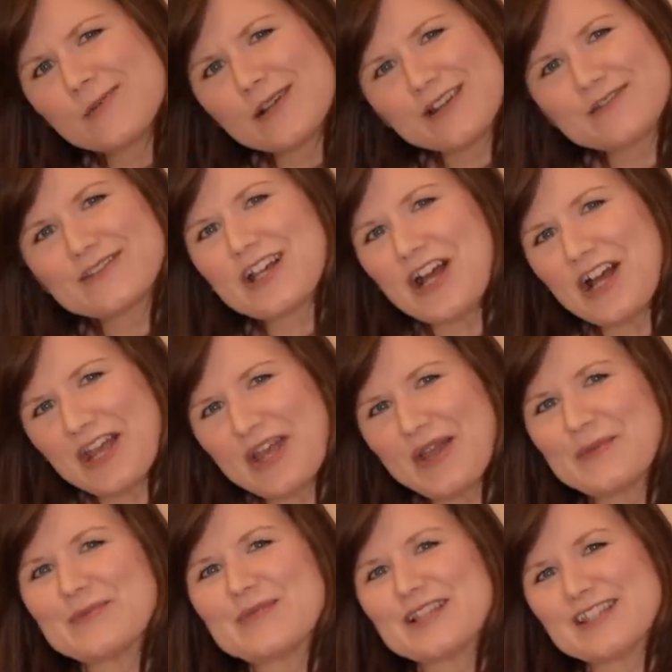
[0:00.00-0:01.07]
bit of
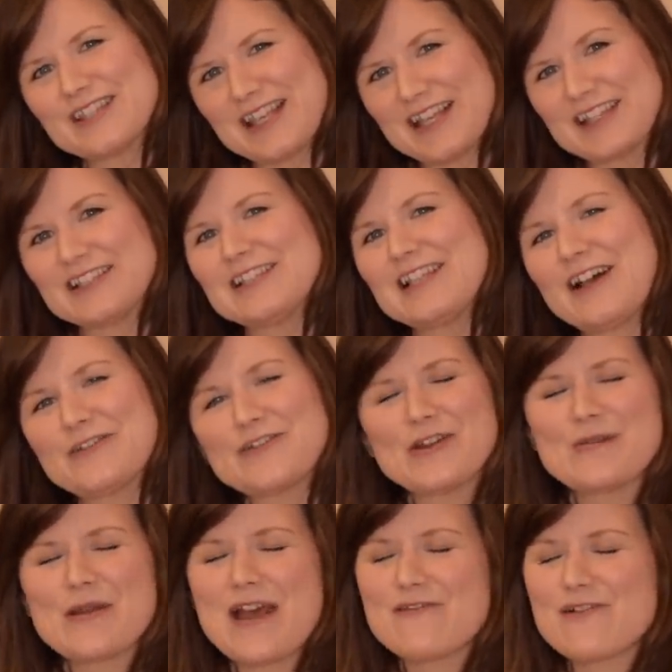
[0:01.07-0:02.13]
time to settle after a
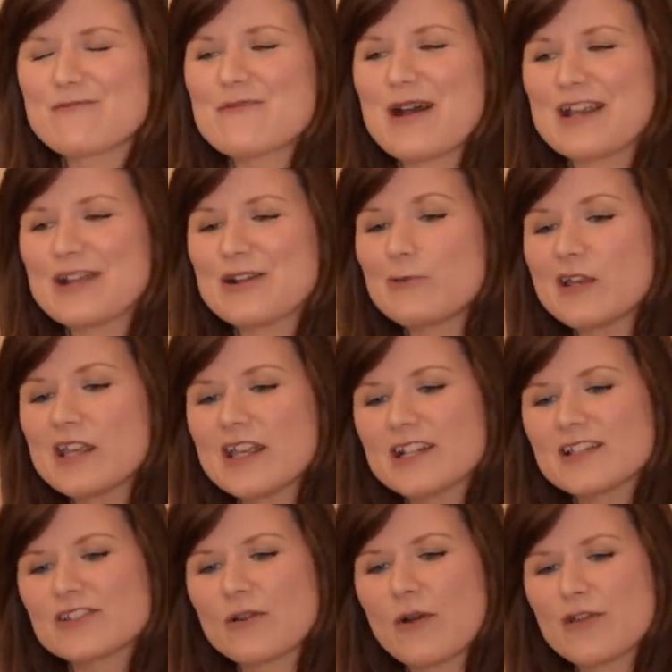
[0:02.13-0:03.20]
bit of a manic week,
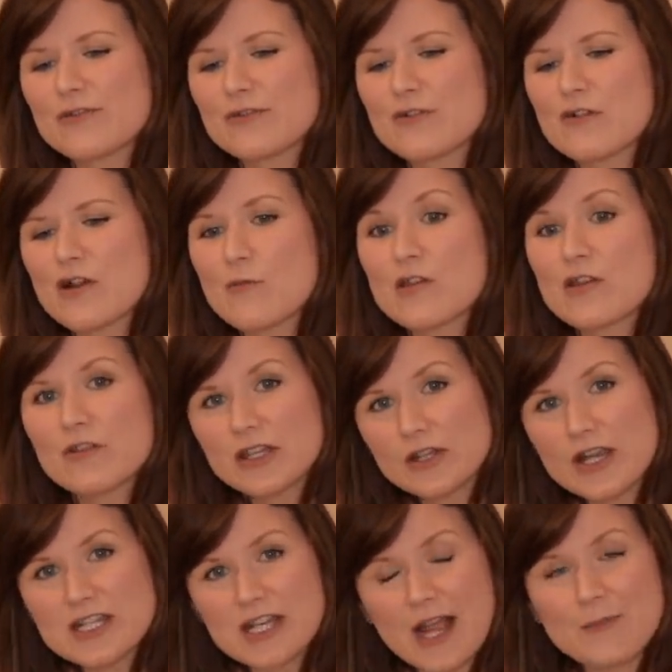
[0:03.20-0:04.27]
and so I thought it would be a really
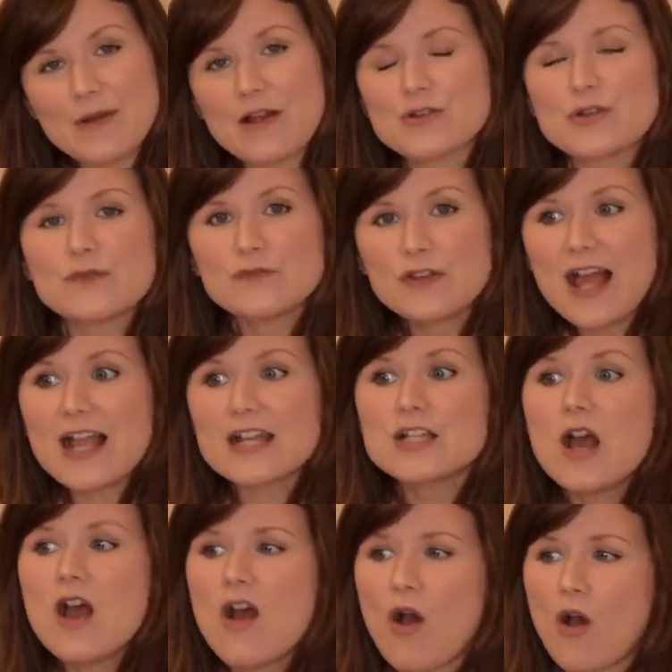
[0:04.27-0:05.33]
great time now to reflect
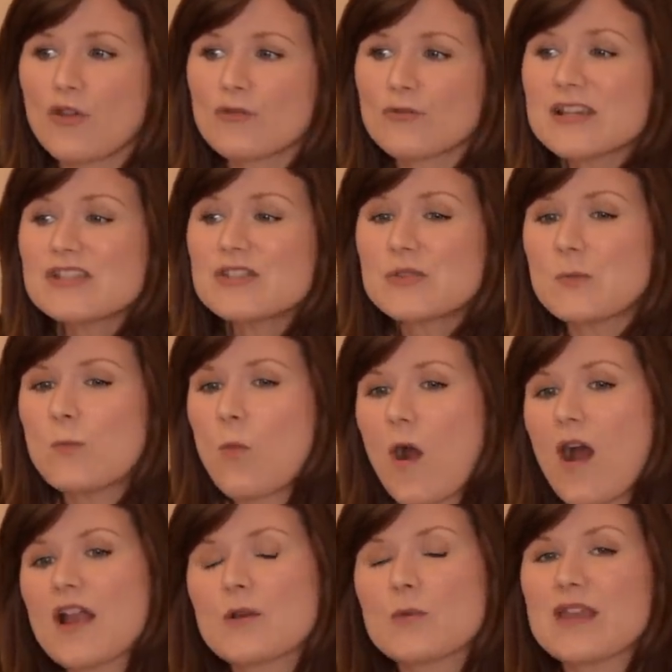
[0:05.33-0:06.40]
on the reasons
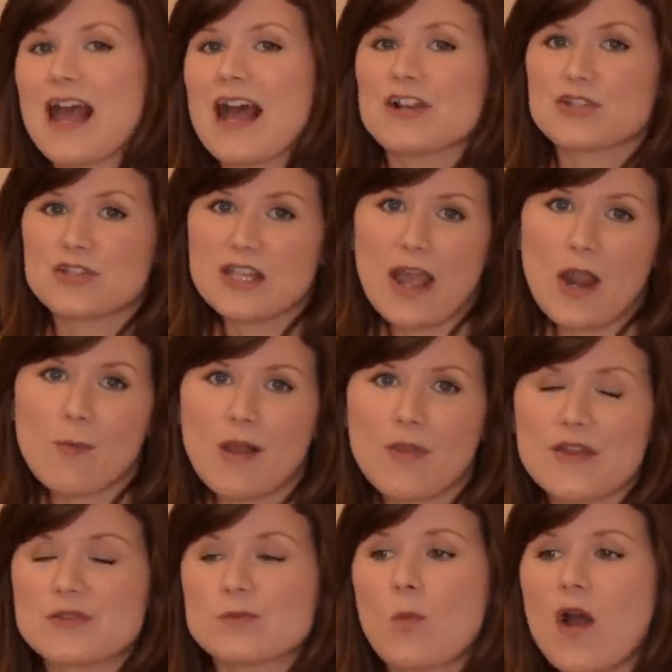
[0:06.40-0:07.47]
why we actually care about
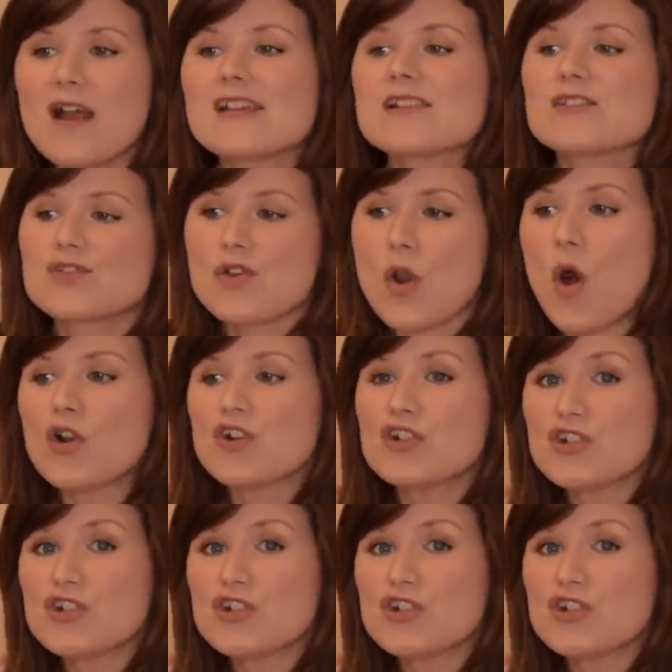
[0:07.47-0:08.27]
this, why it's not